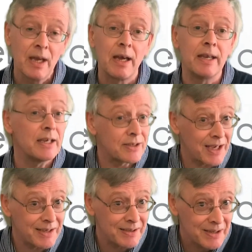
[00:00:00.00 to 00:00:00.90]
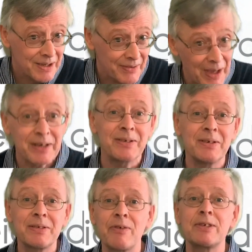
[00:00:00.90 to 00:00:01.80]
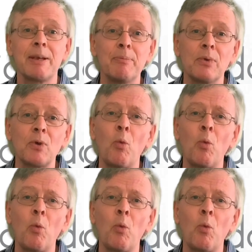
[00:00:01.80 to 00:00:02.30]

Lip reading: And he said, the editors have assembled a